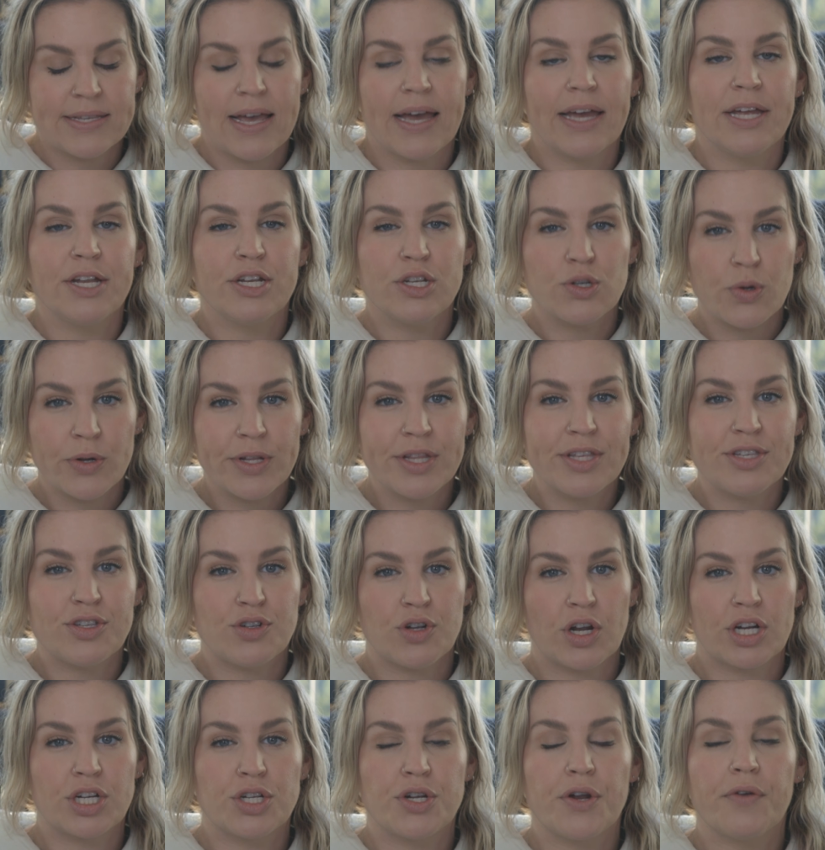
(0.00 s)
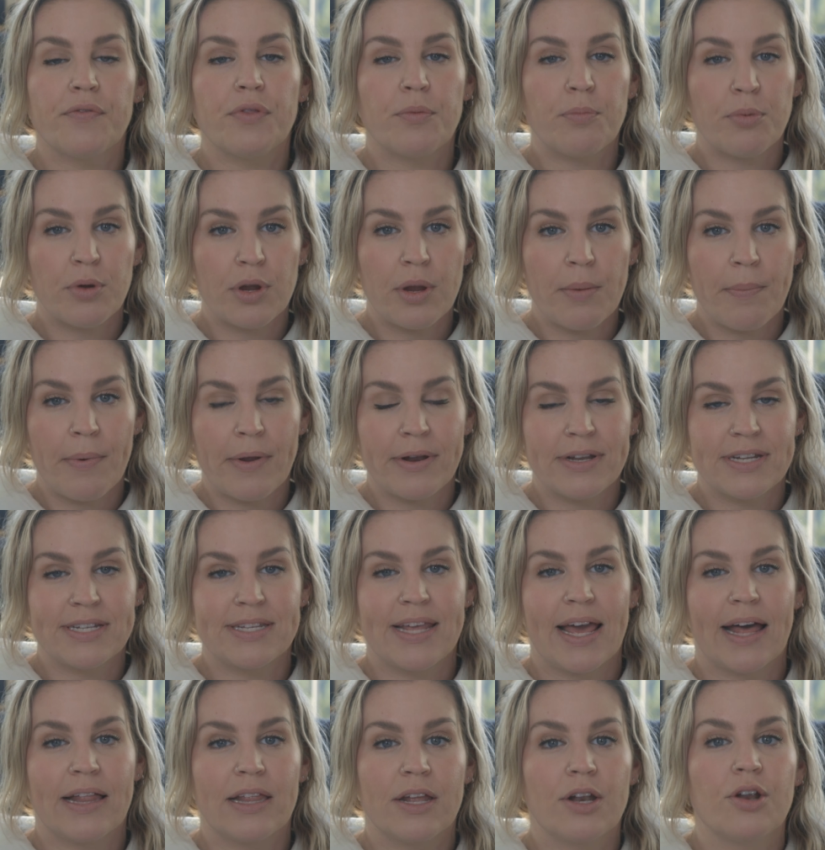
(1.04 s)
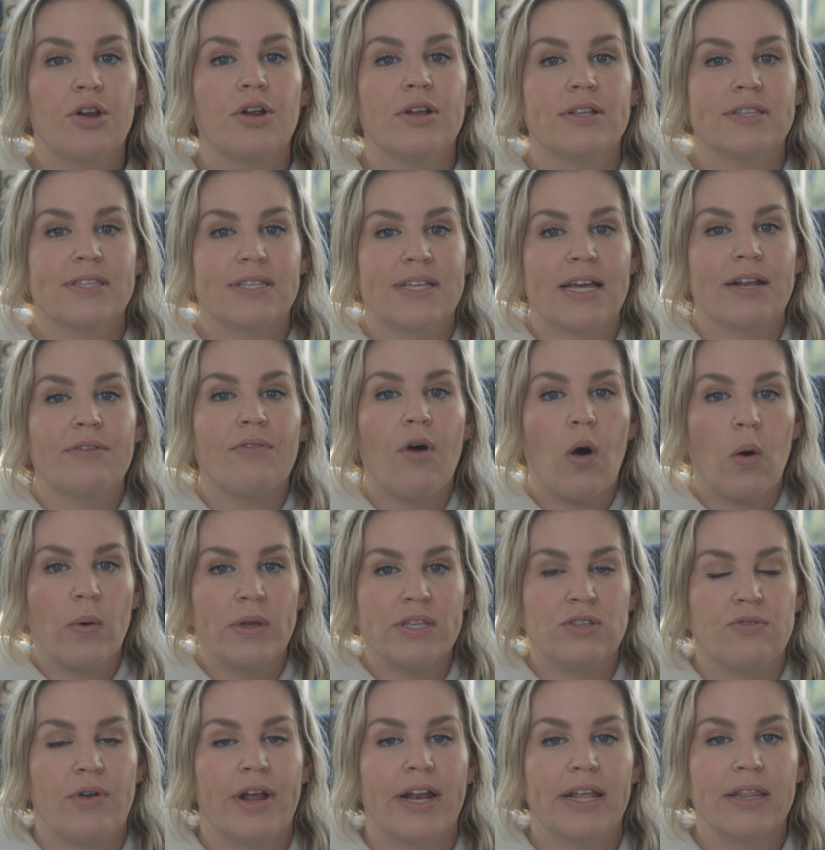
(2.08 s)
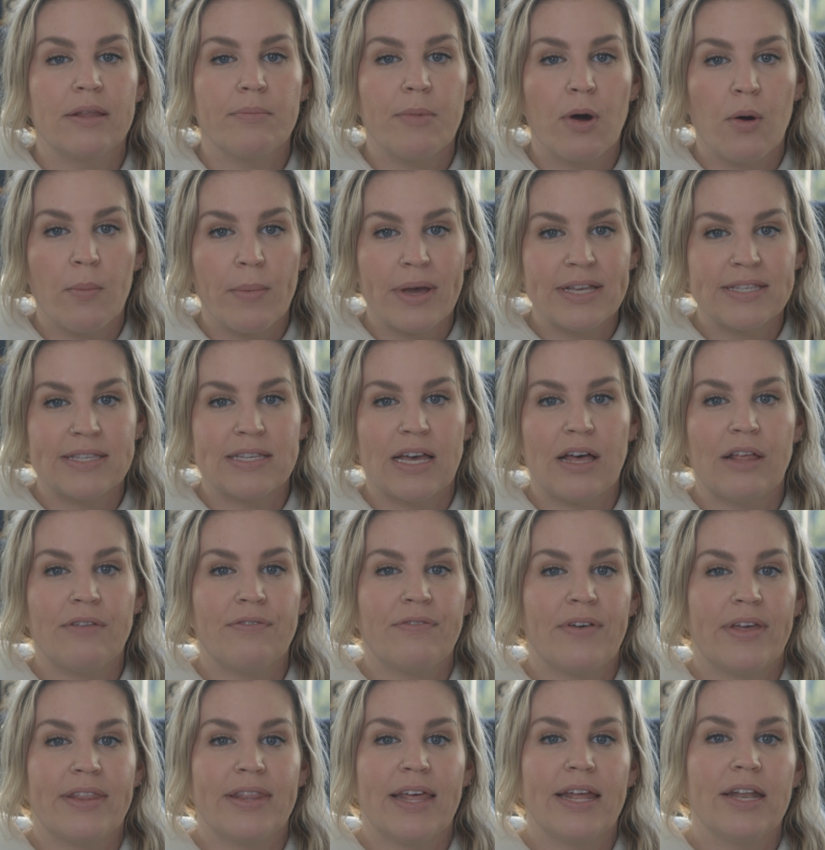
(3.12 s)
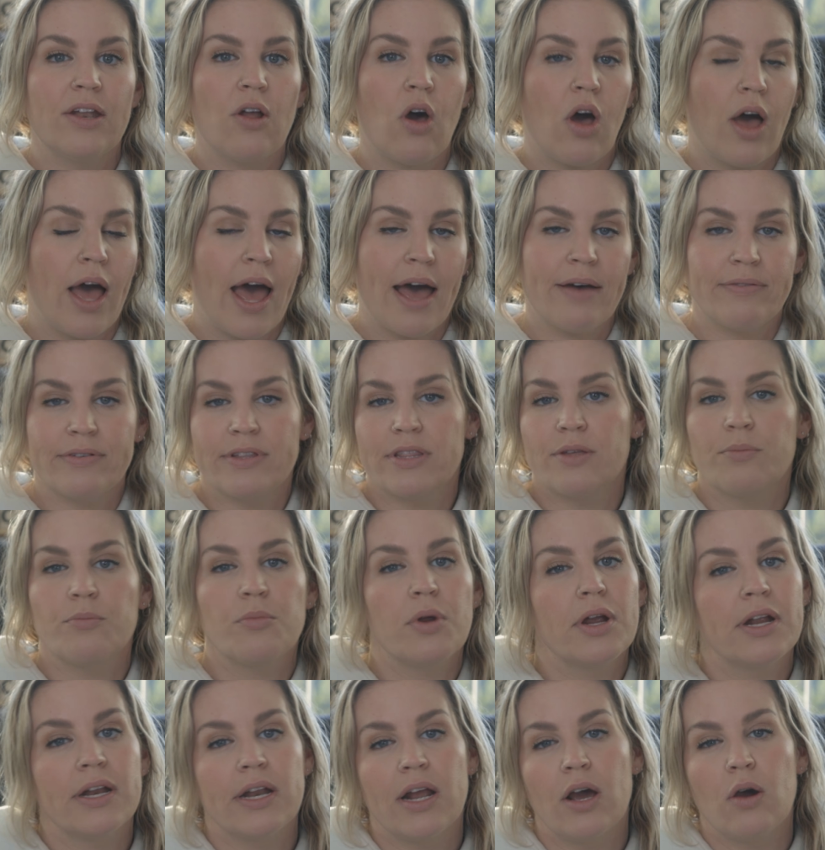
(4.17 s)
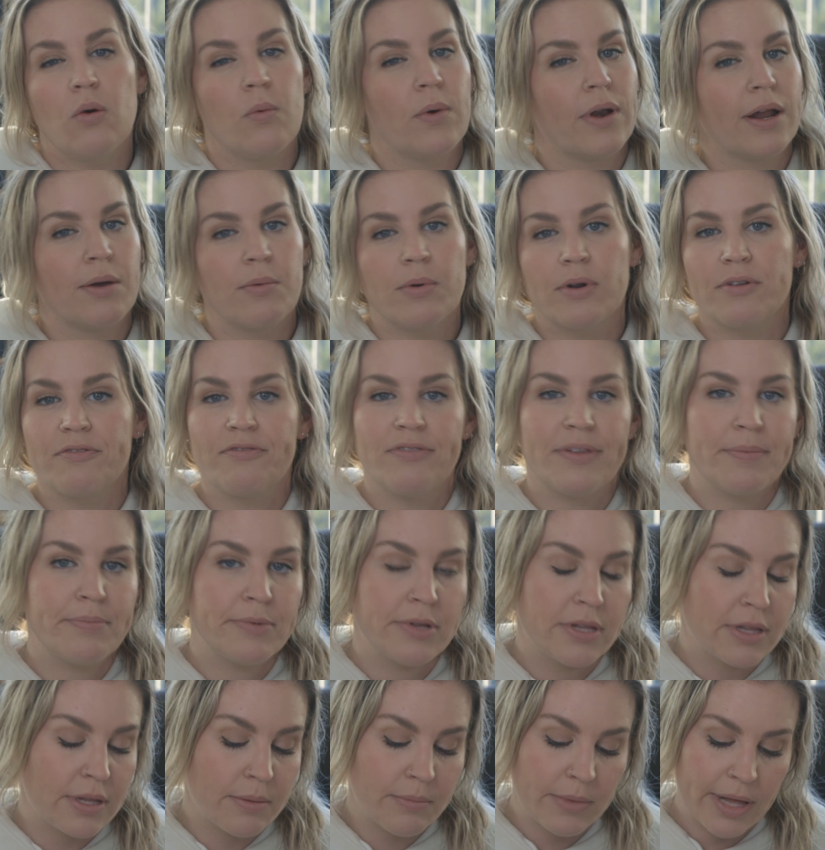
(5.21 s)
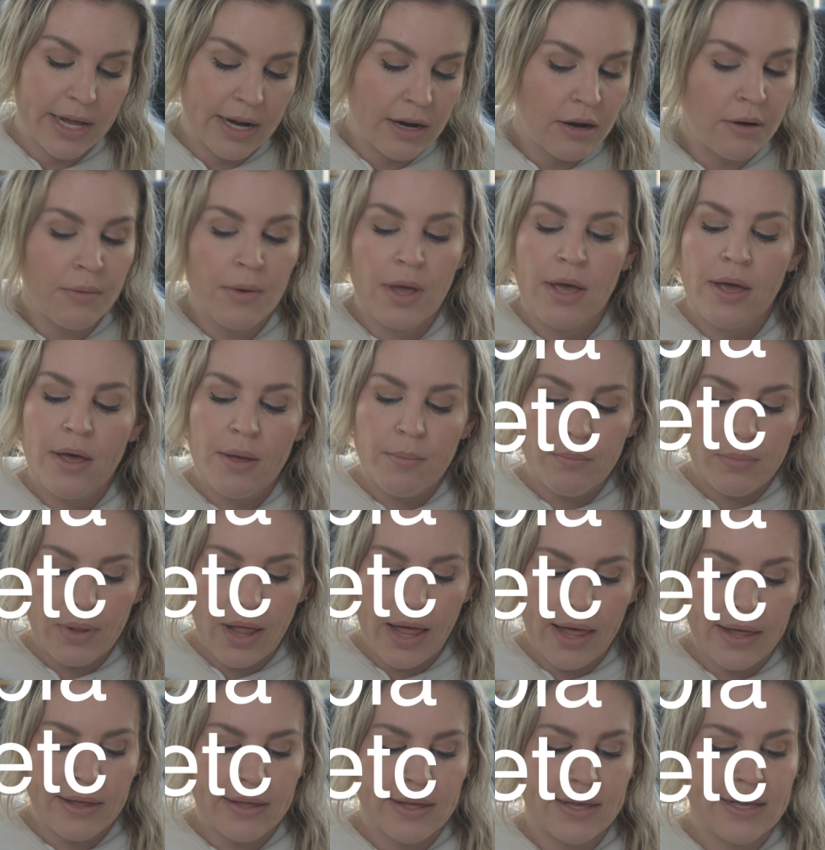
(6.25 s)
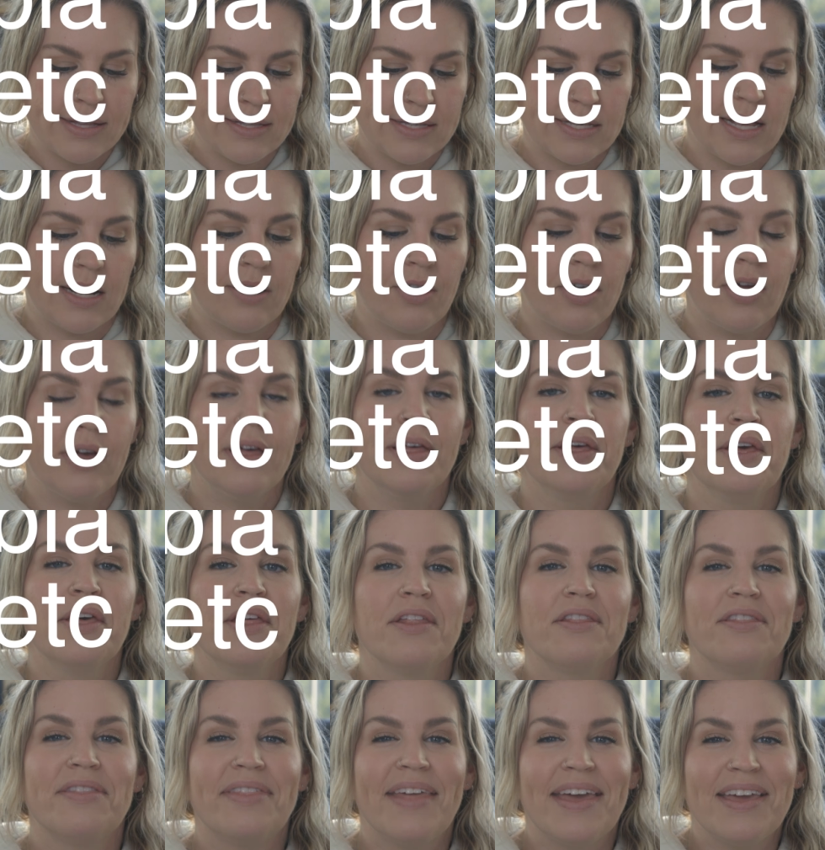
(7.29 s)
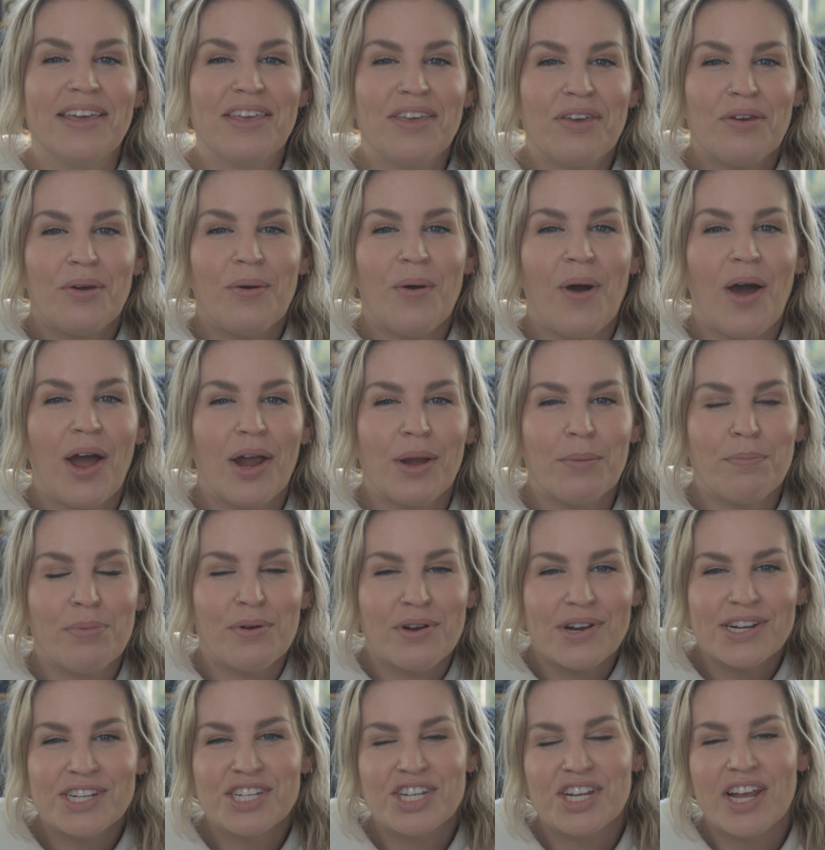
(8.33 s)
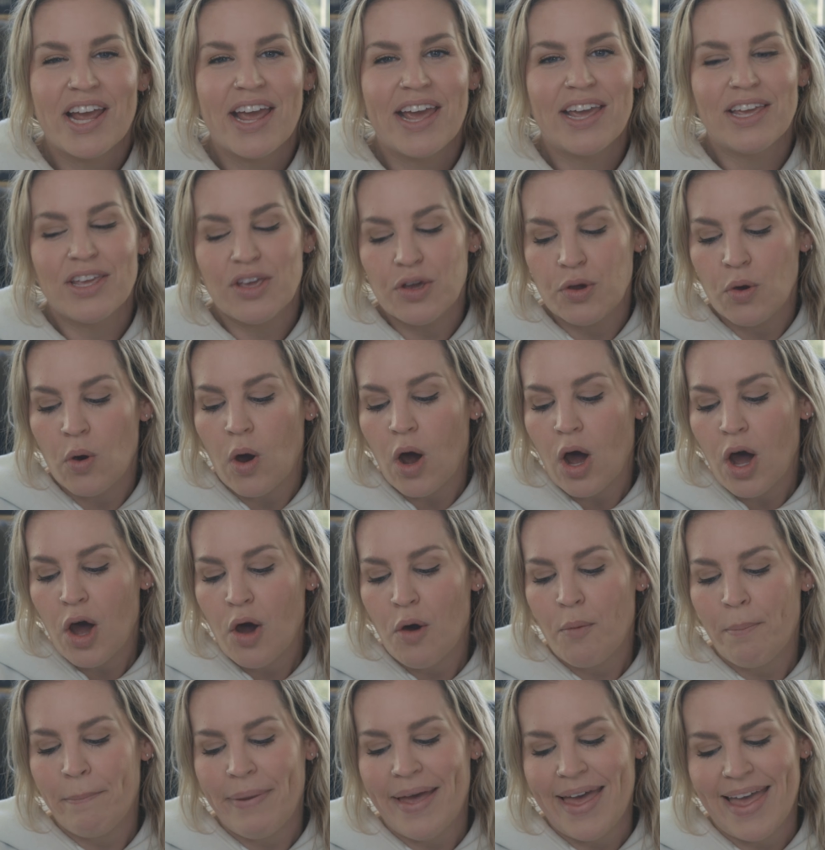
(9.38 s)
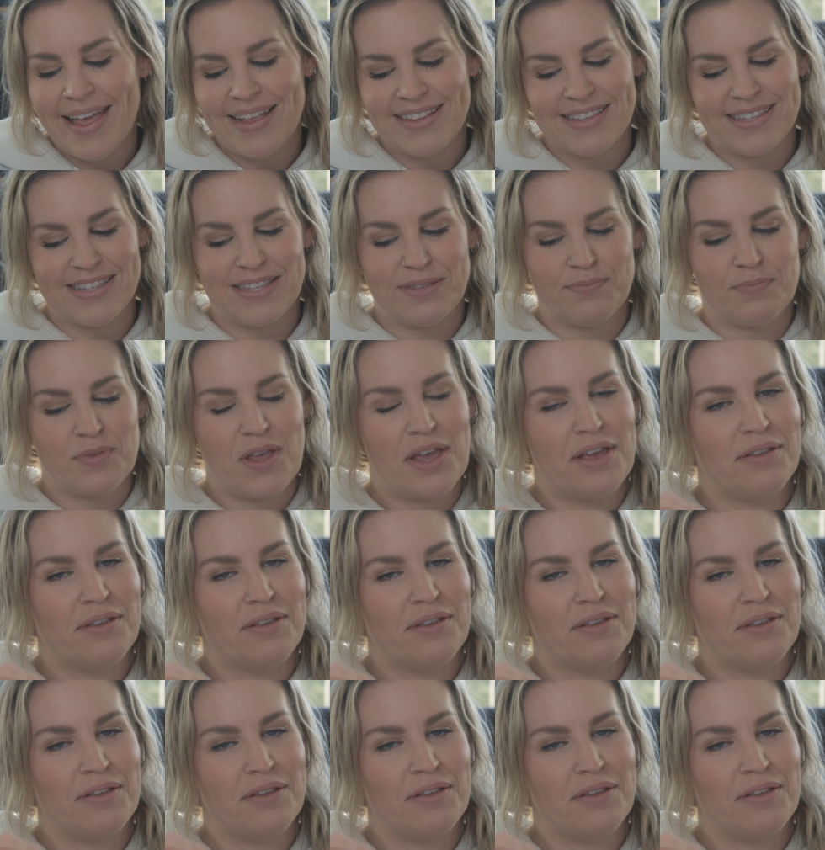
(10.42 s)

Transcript: I enjoy the structure of the pre-printed calendar instead of always writing them out myself and then not having them written out when I want to flip to them later, blah, etc. Thank you. I appreciate you. Oh, pens.